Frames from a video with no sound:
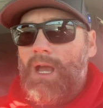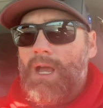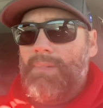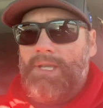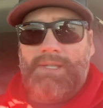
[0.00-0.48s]

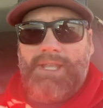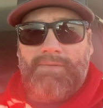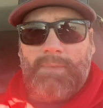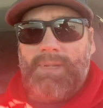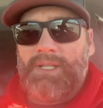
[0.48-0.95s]
because they
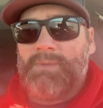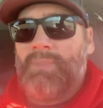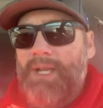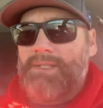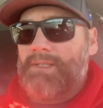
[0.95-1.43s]
have the biggest
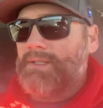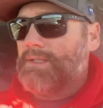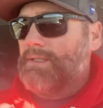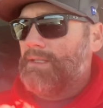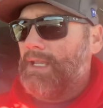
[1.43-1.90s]

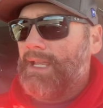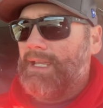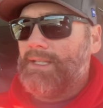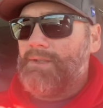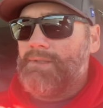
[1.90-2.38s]
presence.
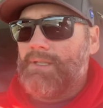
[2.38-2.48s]
And I used